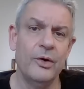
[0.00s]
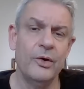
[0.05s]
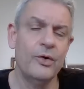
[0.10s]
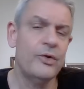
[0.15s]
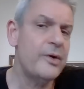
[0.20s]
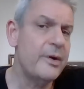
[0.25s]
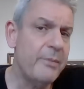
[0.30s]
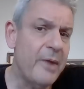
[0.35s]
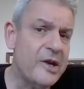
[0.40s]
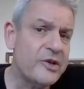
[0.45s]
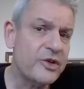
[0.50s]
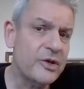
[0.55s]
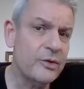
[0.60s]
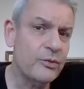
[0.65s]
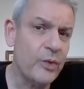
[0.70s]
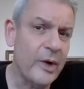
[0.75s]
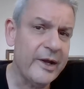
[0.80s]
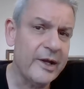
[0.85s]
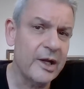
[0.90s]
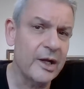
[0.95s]
Or
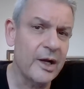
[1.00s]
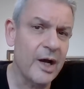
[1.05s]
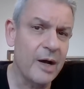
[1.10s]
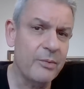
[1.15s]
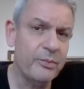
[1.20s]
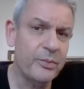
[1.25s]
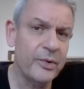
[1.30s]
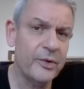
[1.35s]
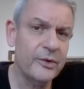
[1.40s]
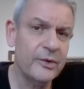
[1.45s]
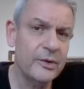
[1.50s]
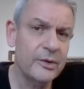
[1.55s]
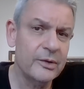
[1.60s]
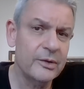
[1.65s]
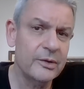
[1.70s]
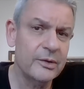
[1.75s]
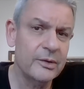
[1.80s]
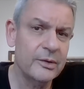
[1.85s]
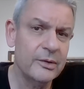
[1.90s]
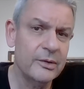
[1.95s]
imagine waking up
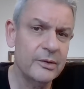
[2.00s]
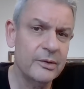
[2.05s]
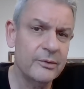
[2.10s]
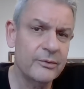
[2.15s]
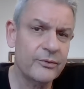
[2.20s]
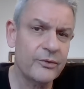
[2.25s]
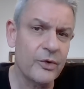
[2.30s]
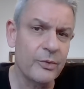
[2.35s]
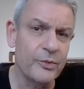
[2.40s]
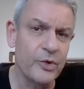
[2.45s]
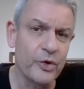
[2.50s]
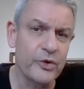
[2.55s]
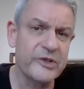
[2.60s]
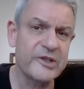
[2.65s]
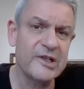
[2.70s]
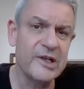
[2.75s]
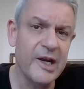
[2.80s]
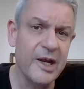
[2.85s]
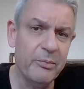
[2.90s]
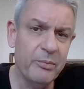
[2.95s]
from your
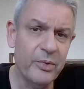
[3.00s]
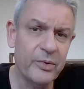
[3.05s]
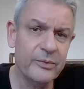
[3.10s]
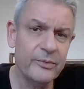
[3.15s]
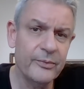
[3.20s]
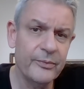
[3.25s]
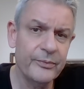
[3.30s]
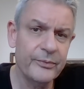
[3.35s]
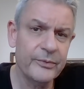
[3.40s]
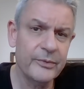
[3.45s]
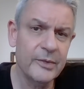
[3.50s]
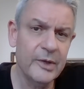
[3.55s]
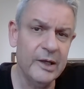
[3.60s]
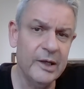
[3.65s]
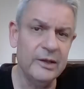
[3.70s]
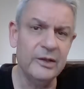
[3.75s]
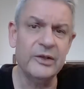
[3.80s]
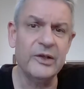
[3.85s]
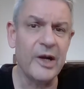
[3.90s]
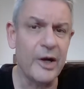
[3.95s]
sleep
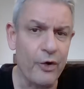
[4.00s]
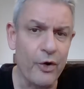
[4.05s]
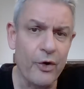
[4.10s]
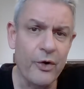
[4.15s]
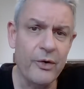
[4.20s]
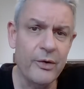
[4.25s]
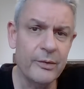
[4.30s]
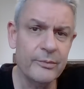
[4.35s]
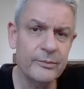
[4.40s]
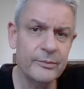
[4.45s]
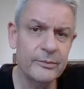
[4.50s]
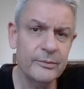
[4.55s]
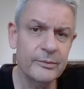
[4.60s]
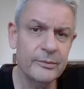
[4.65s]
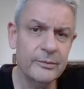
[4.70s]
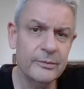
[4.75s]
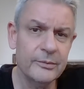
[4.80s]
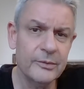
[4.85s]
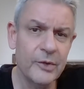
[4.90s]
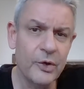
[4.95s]
in terror,
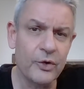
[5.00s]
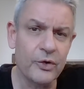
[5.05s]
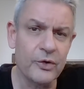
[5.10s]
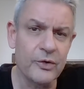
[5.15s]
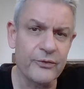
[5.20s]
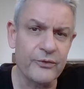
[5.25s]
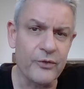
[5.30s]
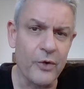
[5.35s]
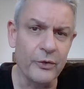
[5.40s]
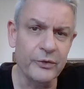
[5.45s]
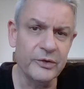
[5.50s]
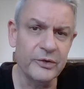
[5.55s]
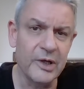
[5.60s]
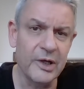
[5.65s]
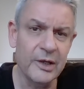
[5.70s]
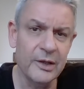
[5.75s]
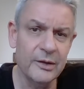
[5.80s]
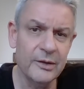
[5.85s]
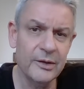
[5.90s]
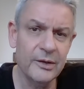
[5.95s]

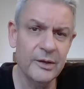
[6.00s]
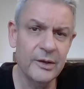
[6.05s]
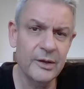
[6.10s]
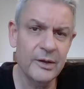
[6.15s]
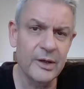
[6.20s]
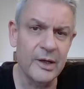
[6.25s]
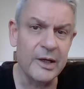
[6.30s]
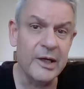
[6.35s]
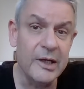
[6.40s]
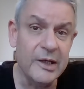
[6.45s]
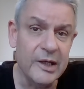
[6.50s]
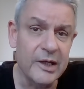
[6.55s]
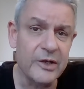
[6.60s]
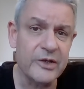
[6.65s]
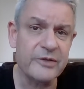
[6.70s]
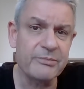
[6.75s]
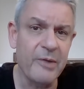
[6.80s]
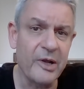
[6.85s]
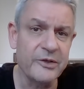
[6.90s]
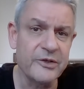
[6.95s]
confronting a
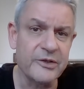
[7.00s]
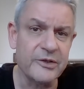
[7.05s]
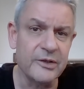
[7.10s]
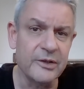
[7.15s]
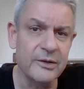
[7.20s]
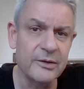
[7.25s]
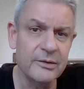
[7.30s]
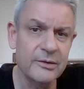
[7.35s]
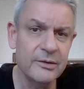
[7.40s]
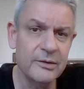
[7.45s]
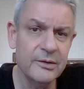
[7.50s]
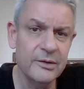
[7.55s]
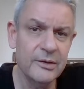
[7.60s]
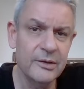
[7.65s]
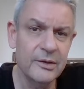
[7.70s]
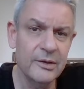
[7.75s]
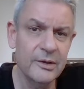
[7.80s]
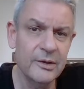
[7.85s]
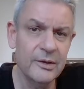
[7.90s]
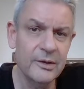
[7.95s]
hideous monster,
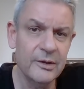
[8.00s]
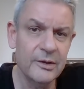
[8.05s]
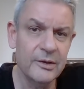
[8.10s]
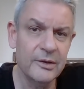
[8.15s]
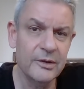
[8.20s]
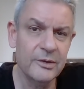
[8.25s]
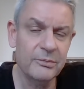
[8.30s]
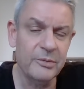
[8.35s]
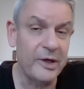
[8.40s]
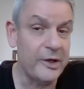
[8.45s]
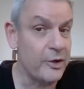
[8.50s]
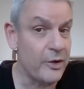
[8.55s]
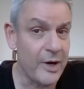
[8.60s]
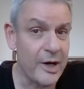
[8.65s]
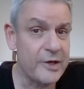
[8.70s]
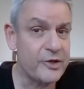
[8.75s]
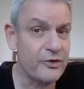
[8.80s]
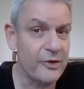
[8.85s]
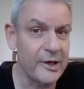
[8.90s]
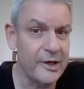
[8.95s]
but you're
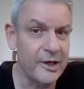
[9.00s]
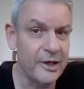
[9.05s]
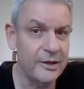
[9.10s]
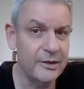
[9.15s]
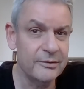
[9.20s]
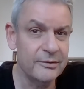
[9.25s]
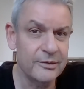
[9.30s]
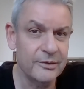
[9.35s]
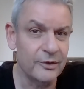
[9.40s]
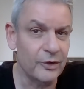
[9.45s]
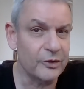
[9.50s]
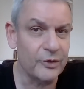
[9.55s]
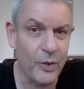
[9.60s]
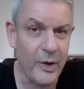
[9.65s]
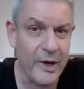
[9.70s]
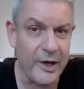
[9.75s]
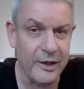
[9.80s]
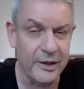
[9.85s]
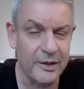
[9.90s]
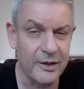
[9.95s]
actually not
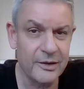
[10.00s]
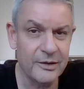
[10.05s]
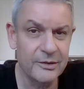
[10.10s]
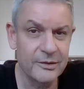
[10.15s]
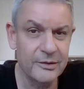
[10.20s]
awake.